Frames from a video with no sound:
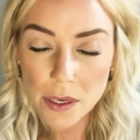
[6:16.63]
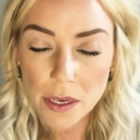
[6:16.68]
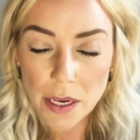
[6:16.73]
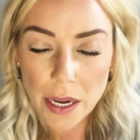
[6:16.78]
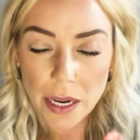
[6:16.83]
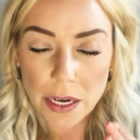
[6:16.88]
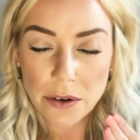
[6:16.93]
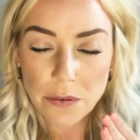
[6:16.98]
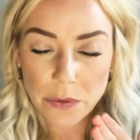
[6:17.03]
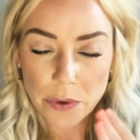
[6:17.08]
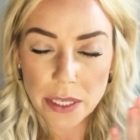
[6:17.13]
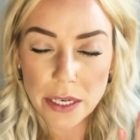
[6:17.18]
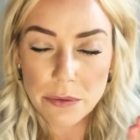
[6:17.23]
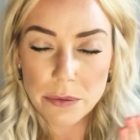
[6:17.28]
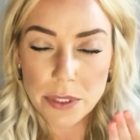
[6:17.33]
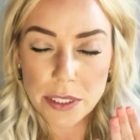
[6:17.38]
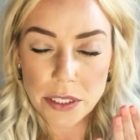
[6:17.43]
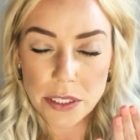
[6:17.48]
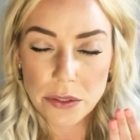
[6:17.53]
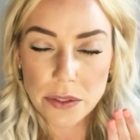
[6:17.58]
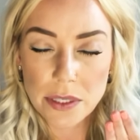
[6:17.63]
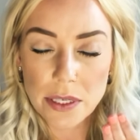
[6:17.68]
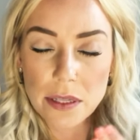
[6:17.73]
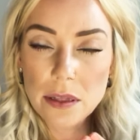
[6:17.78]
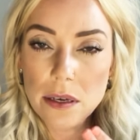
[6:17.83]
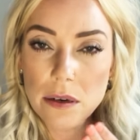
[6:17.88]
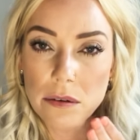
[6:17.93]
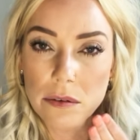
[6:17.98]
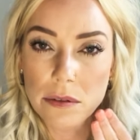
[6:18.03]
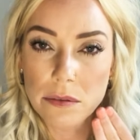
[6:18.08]
kind of really reducing
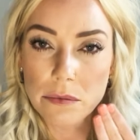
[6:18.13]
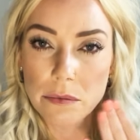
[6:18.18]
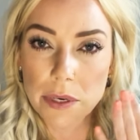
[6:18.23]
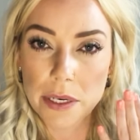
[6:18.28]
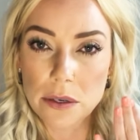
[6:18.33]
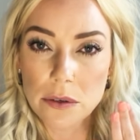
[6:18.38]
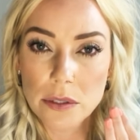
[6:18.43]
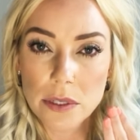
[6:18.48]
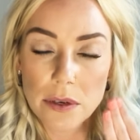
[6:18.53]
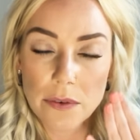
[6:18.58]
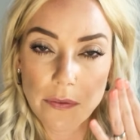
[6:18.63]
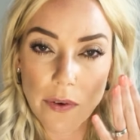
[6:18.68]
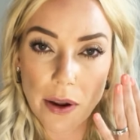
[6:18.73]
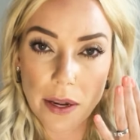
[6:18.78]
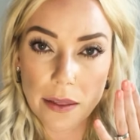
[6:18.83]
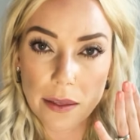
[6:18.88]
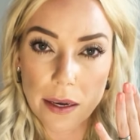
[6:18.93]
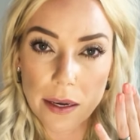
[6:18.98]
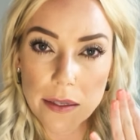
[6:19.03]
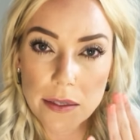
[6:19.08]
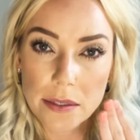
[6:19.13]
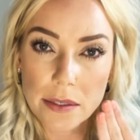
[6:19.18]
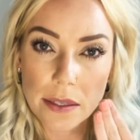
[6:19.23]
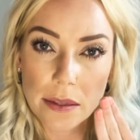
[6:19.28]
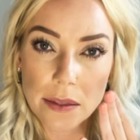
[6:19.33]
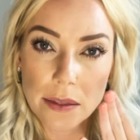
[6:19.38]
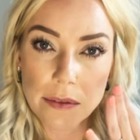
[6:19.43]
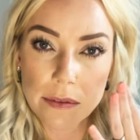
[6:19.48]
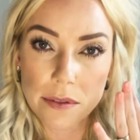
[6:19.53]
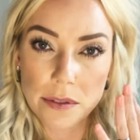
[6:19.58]
those wrinkles and fine lines
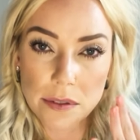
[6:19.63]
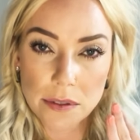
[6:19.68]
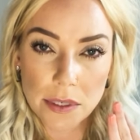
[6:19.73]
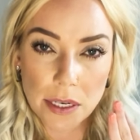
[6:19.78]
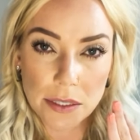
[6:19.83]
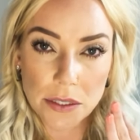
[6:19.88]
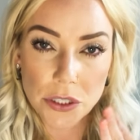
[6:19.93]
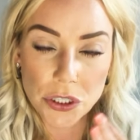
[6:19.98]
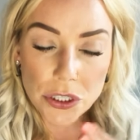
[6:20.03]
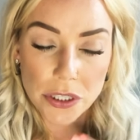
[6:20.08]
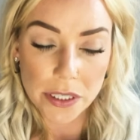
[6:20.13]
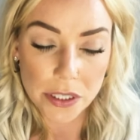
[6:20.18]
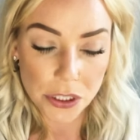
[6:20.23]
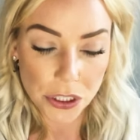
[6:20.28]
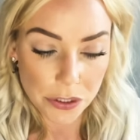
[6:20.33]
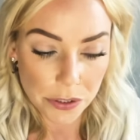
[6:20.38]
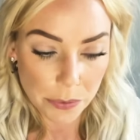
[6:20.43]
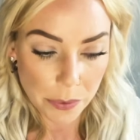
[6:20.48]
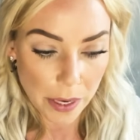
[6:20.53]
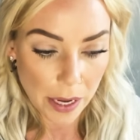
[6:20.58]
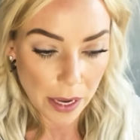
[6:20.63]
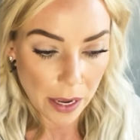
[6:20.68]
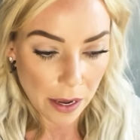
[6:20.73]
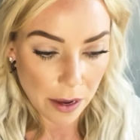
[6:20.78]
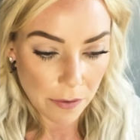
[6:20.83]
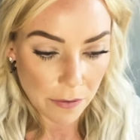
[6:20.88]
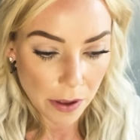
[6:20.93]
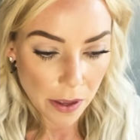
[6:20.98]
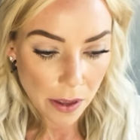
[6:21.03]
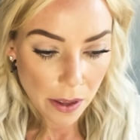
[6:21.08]
and texture issues we
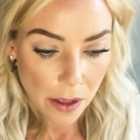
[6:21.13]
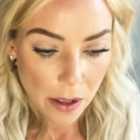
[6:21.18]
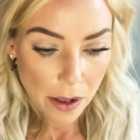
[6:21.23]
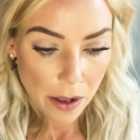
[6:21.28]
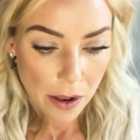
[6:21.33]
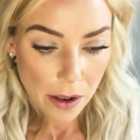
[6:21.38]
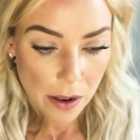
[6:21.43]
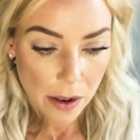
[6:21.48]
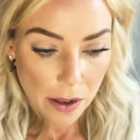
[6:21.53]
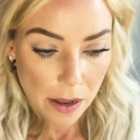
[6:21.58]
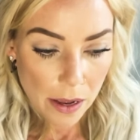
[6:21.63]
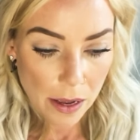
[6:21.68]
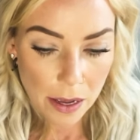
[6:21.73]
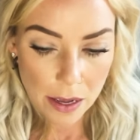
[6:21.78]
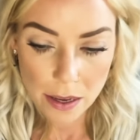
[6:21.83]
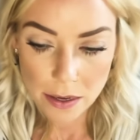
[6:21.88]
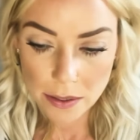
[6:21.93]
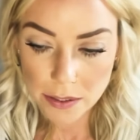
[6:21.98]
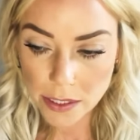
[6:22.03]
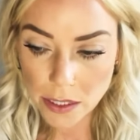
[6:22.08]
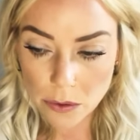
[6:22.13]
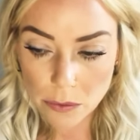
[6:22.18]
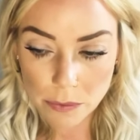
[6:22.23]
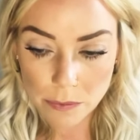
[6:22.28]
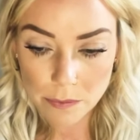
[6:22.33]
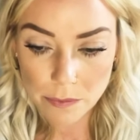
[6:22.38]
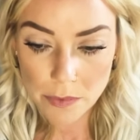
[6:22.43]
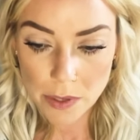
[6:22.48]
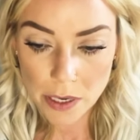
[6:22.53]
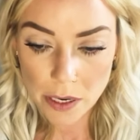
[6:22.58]
have. So,
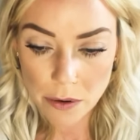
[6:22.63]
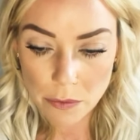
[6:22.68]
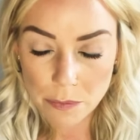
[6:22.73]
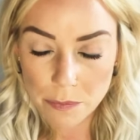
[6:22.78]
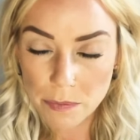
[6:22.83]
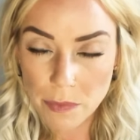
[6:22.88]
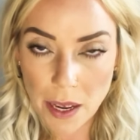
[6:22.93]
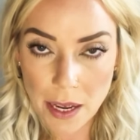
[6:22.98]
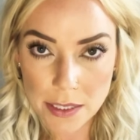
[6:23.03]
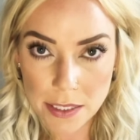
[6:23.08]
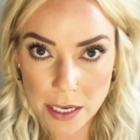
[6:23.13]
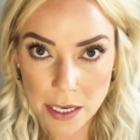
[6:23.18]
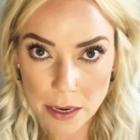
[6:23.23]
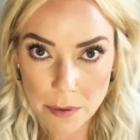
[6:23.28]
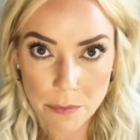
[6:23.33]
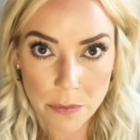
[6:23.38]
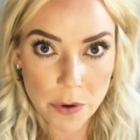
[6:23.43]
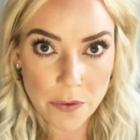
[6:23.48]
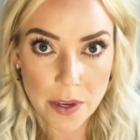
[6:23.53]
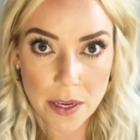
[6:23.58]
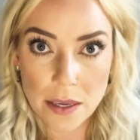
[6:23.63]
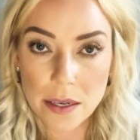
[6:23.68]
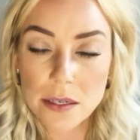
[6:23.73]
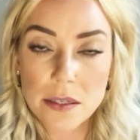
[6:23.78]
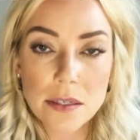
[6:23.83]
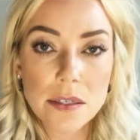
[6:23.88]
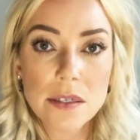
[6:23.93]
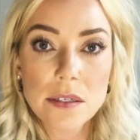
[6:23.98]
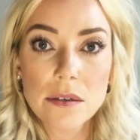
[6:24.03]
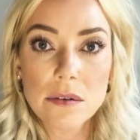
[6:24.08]
as I am moving
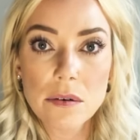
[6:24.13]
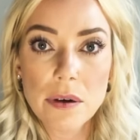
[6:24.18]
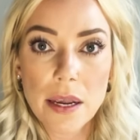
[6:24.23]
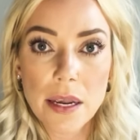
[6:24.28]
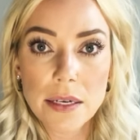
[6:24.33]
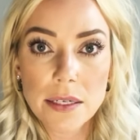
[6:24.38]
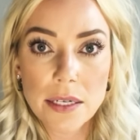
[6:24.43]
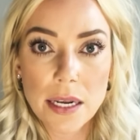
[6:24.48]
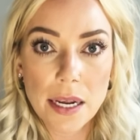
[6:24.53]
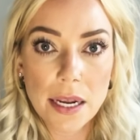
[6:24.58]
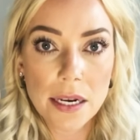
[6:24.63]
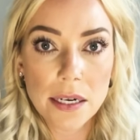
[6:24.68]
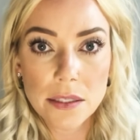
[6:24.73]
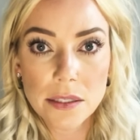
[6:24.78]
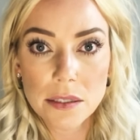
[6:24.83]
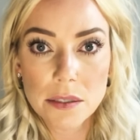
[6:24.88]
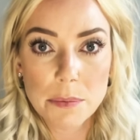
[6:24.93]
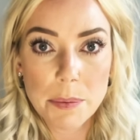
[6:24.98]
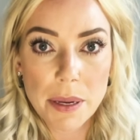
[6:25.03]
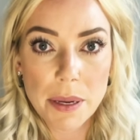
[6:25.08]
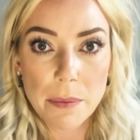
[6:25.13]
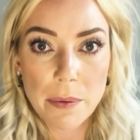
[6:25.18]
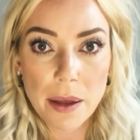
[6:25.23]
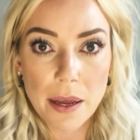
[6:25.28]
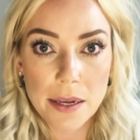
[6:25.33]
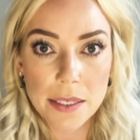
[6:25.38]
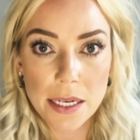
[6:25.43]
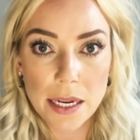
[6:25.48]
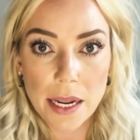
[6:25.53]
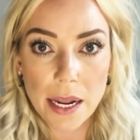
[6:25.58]
into speaking about
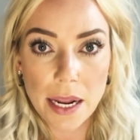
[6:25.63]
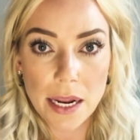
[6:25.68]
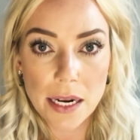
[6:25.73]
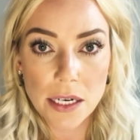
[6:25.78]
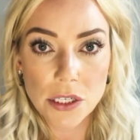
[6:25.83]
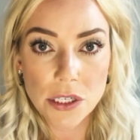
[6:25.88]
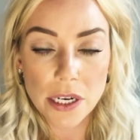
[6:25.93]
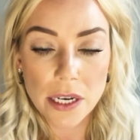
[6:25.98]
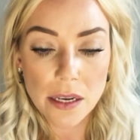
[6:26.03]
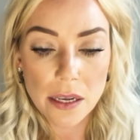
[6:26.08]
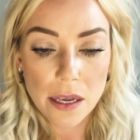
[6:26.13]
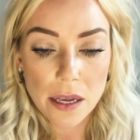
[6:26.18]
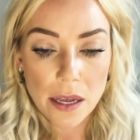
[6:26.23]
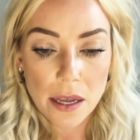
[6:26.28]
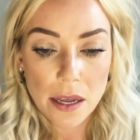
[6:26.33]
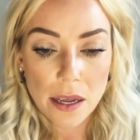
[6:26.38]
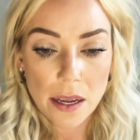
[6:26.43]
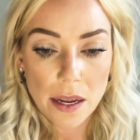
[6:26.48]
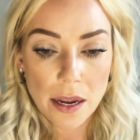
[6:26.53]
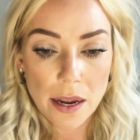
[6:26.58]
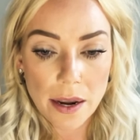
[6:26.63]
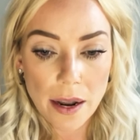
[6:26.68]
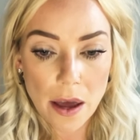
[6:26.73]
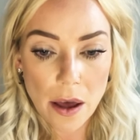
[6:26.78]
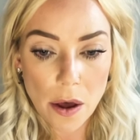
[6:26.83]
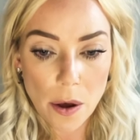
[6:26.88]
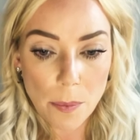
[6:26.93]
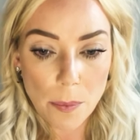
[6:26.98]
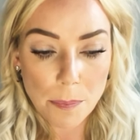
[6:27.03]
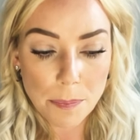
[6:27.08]
anti-aging, it
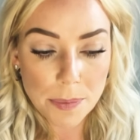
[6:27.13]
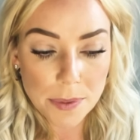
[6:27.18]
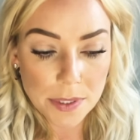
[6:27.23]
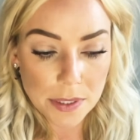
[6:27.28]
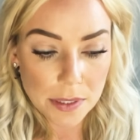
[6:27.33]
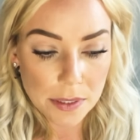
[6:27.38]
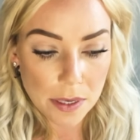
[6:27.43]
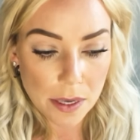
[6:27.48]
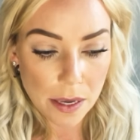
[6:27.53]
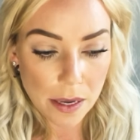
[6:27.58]
helps